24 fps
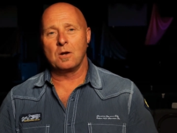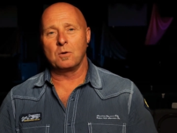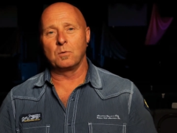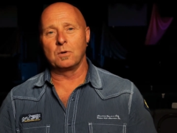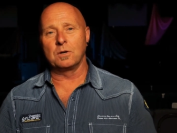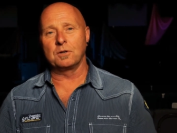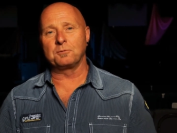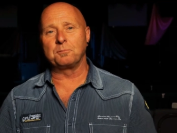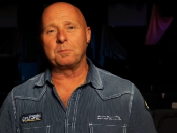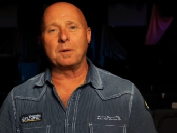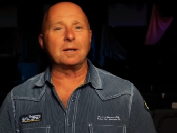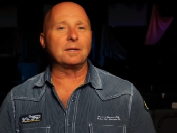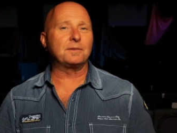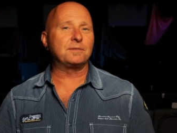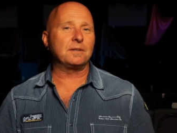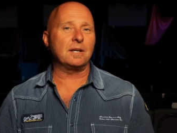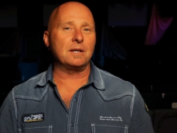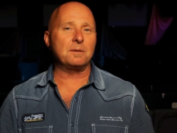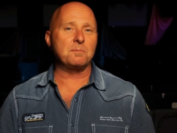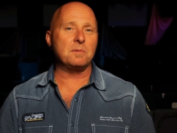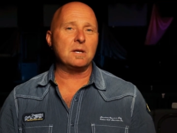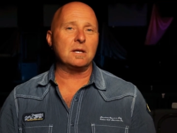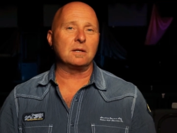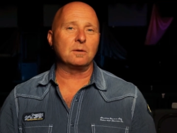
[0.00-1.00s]
What does
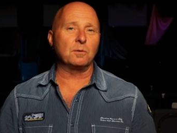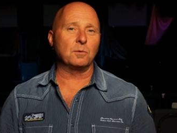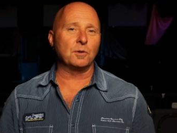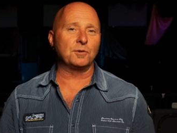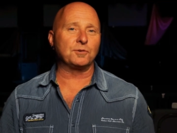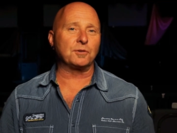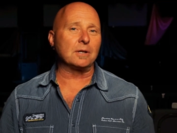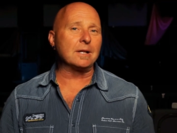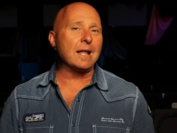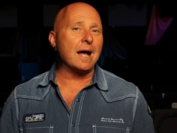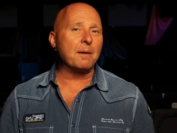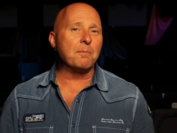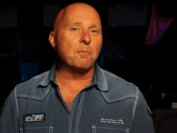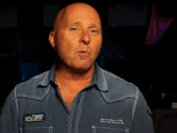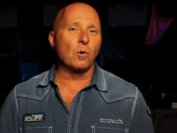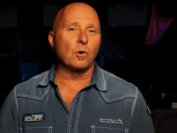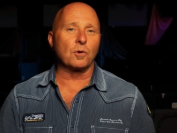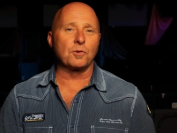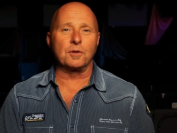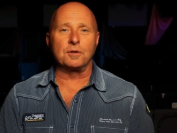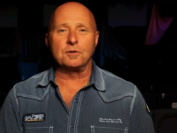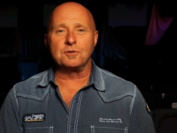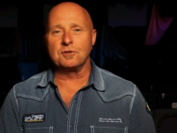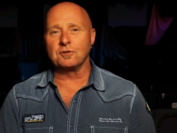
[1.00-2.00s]
meditate mean? Well, it's a lot
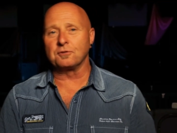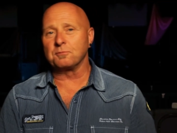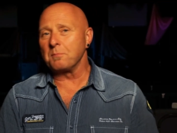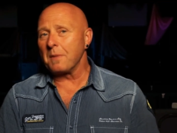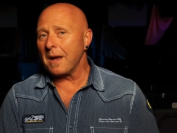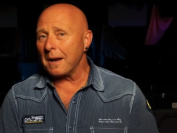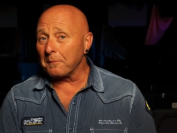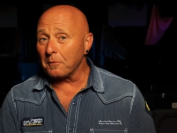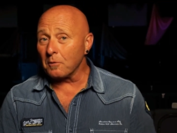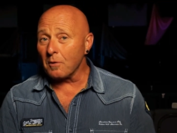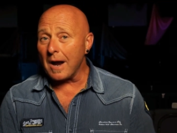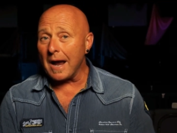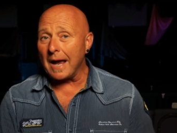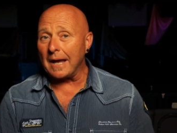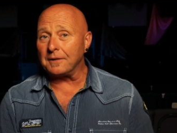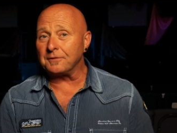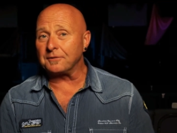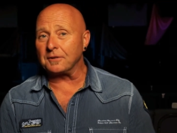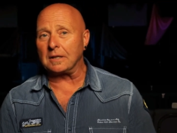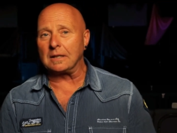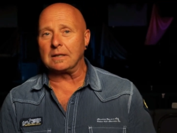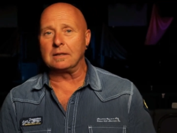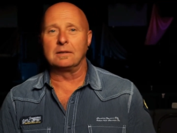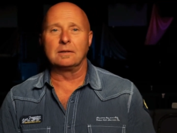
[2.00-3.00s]
more than just
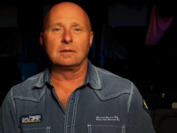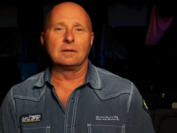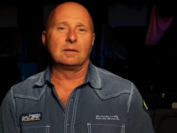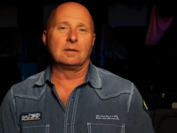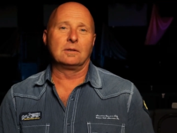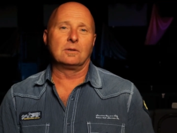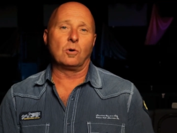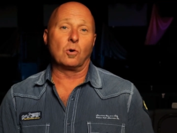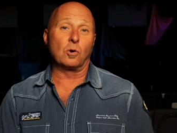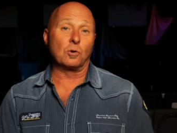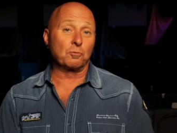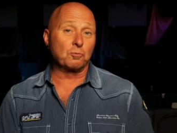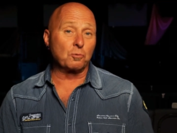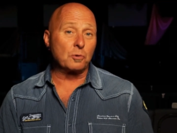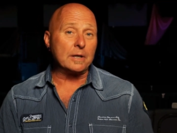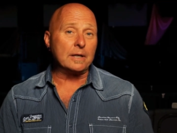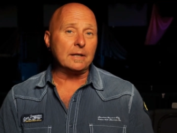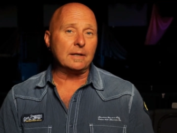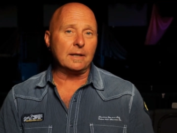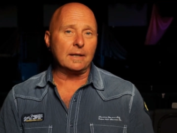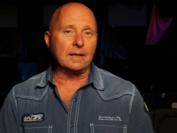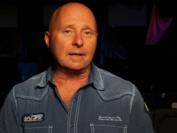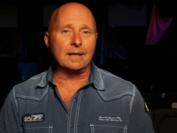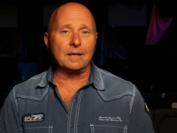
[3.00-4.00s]
memorizing or
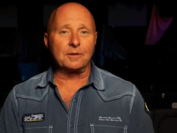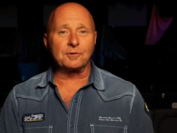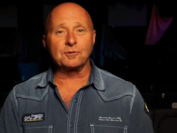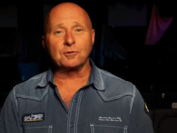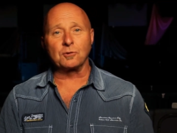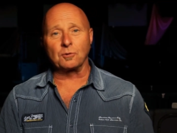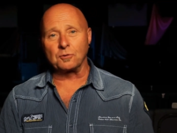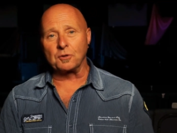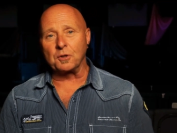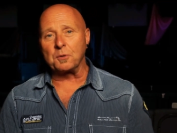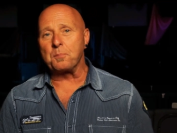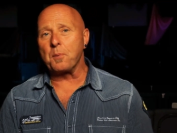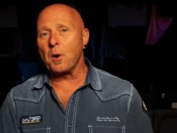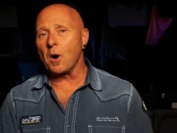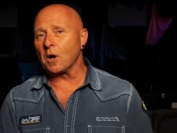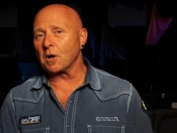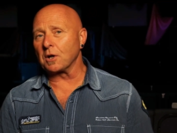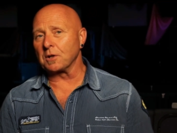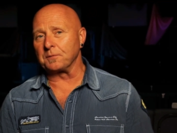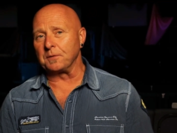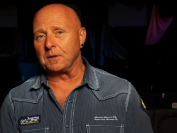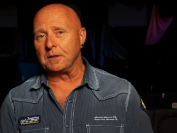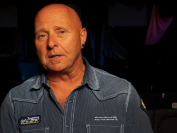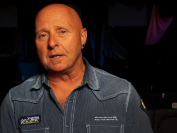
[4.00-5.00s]
reading. That's certainly
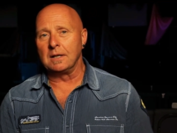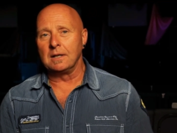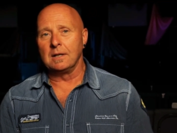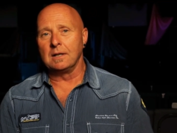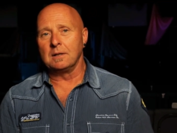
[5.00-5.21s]
part of it.